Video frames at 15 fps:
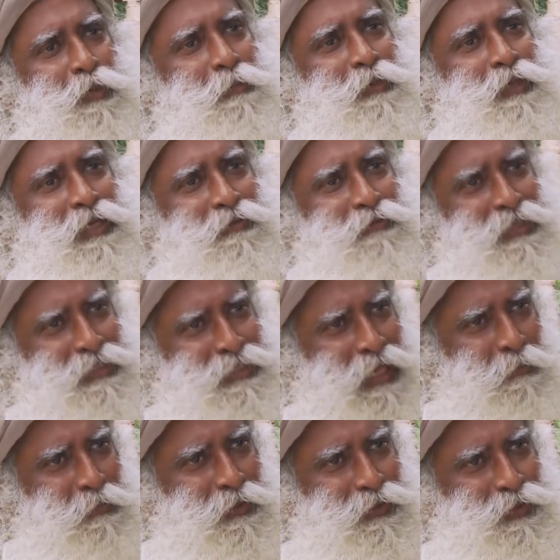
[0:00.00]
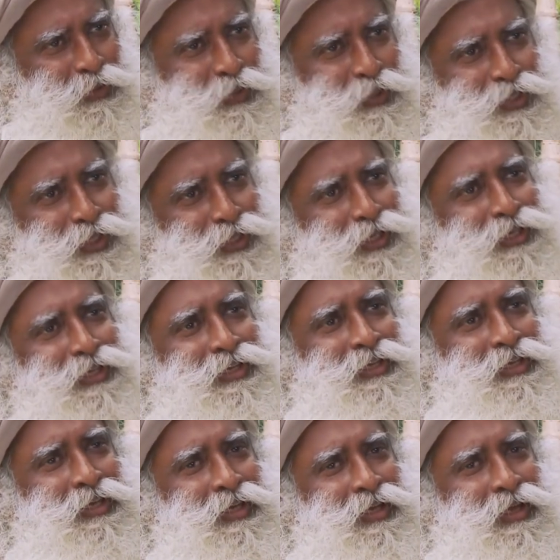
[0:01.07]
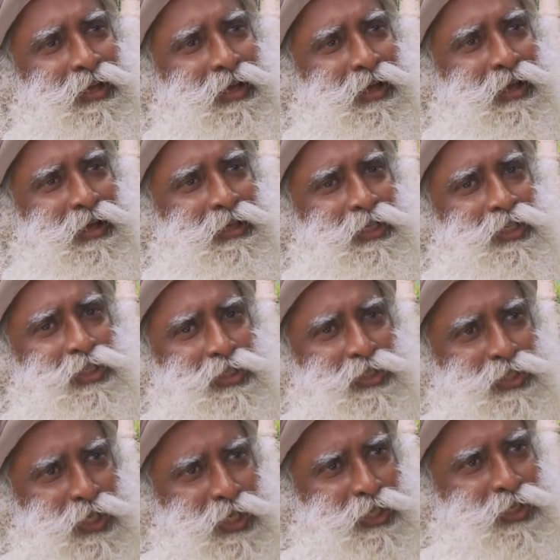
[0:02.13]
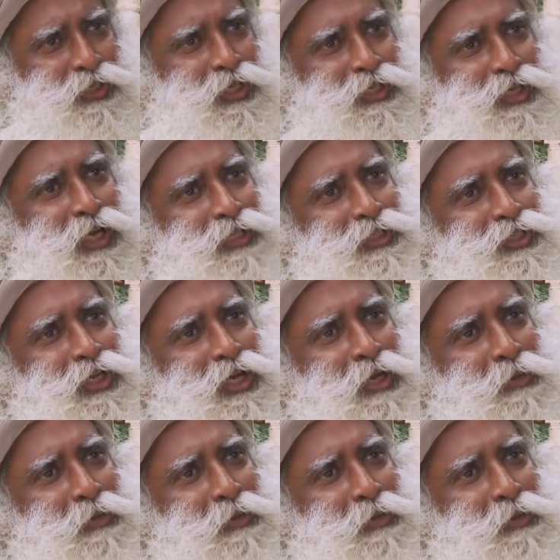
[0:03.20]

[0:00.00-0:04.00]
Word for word: people are giving saplings to each other. It is changing that culture